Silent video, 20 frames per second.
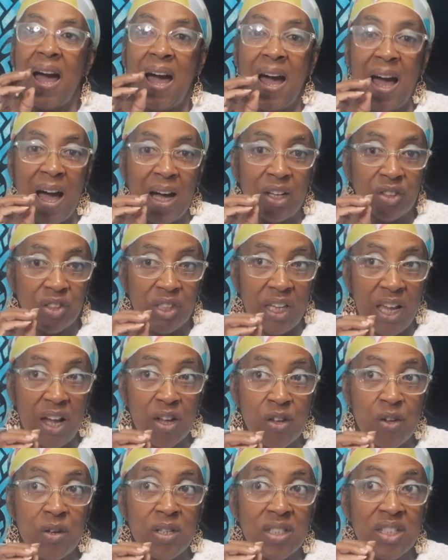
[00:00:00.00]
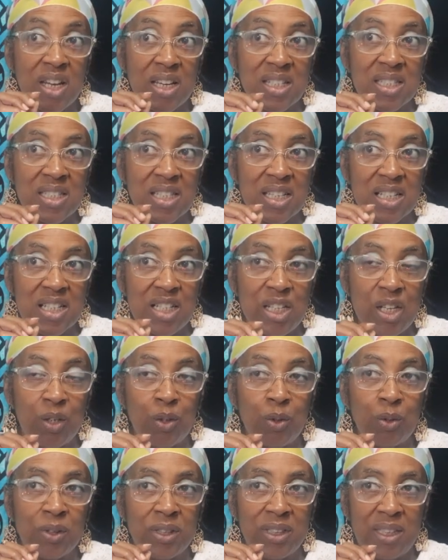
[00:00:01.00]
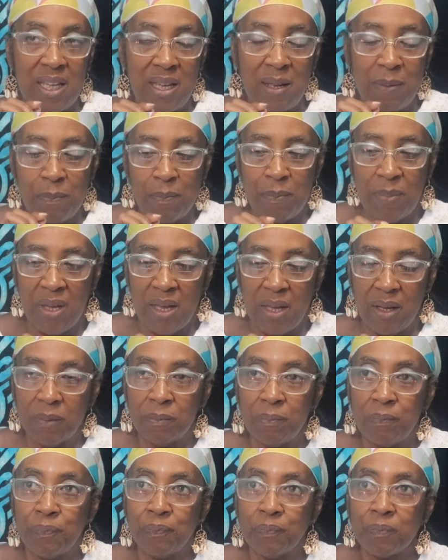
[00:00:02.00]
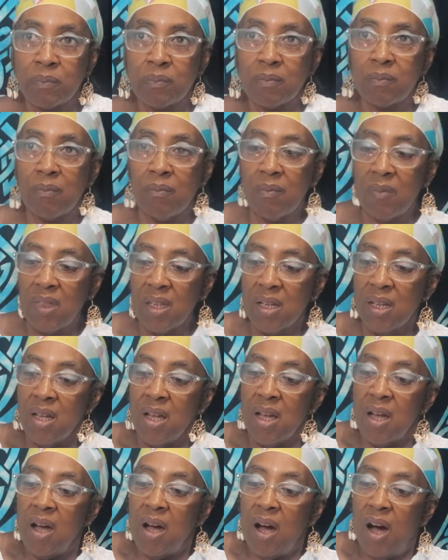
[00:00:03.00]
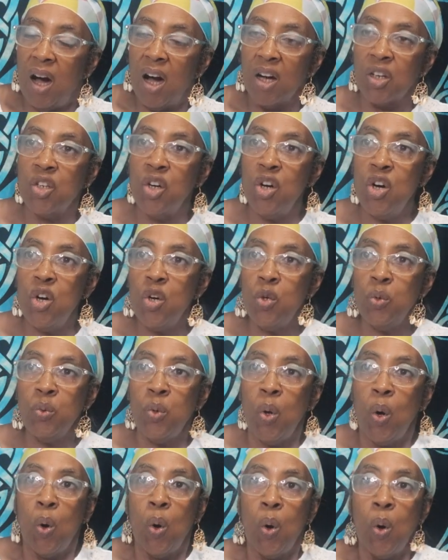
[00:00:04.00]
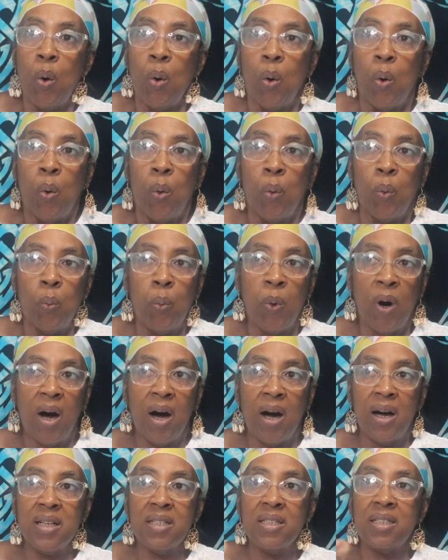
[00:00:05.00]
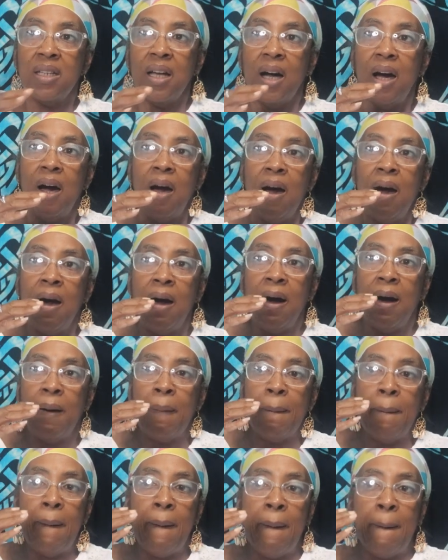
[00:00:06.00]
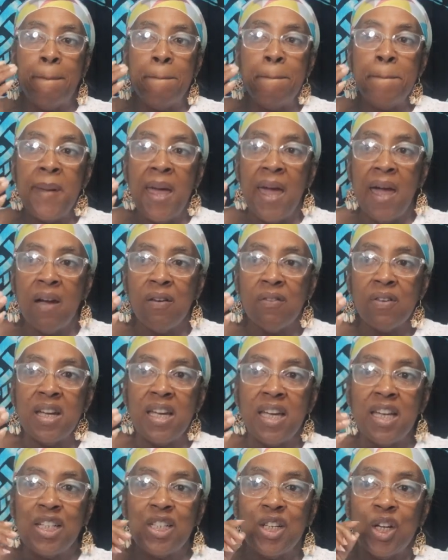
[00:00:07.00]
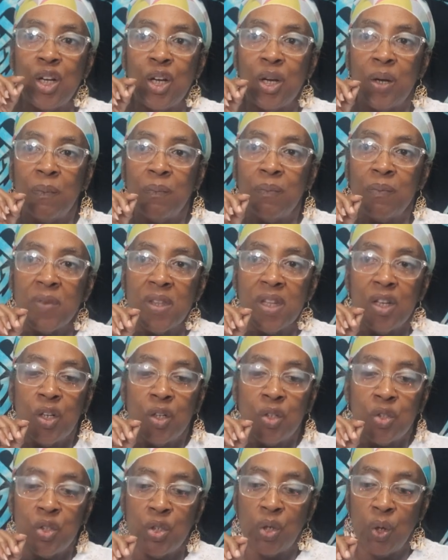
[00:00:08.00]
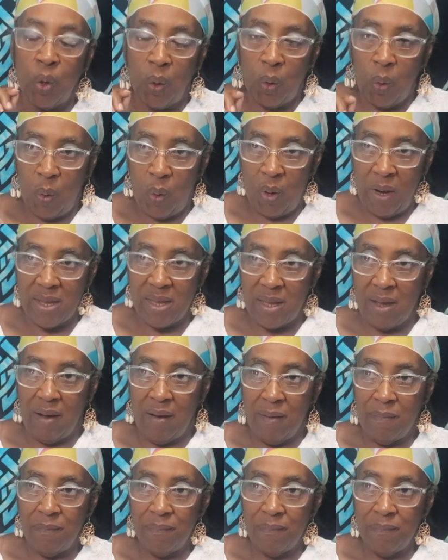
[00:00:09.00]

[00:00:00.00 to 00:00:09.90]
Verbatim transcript: I'll tell you just this little tidbit. Ogun was uh, married to Oya,